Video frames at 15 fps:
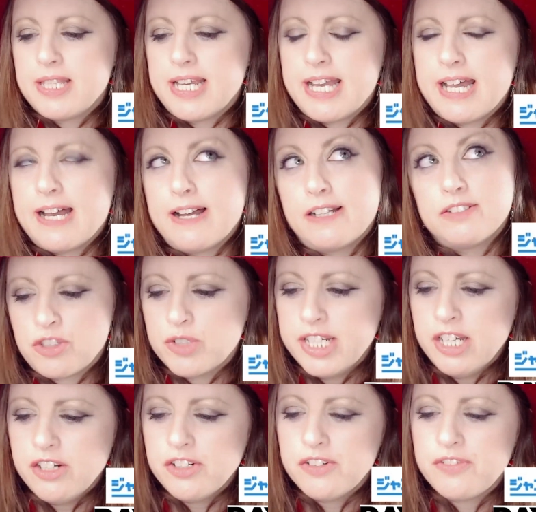They have
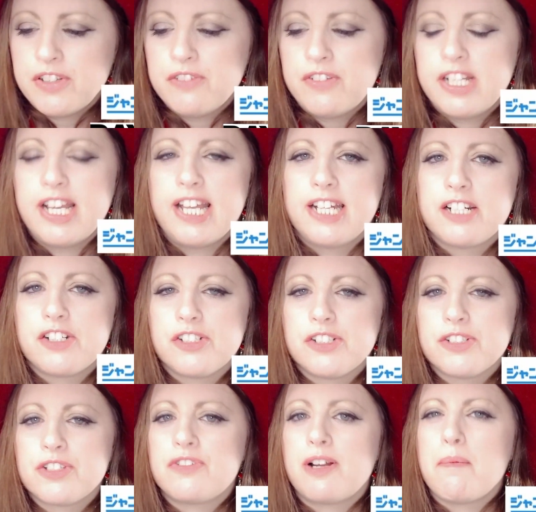350
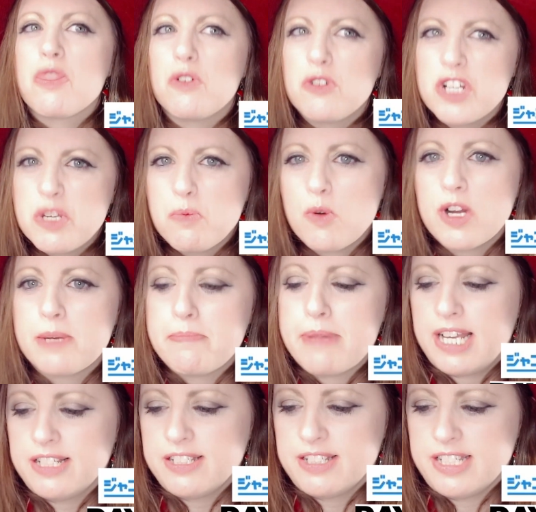editors from 31
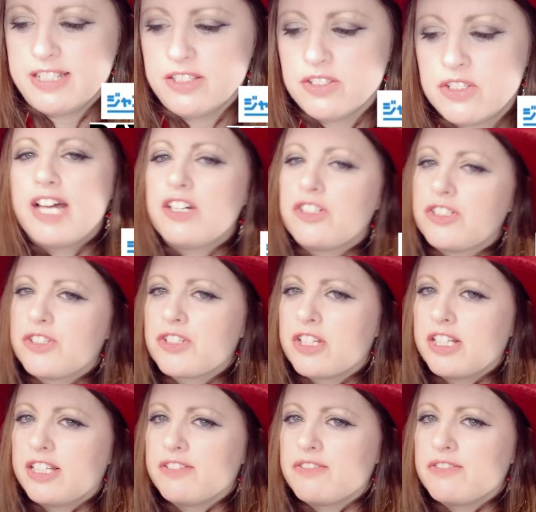magazines. Editors
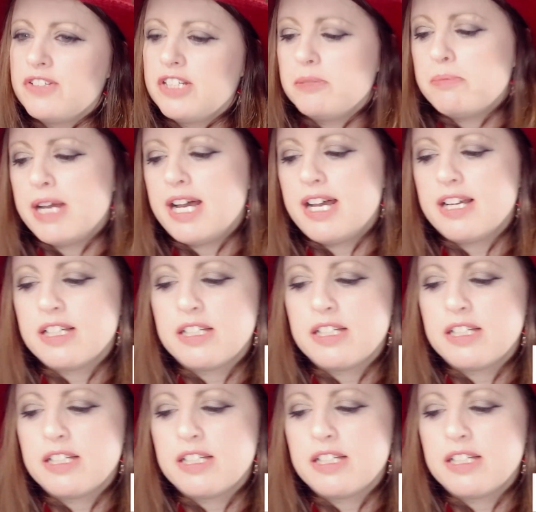can give feedback,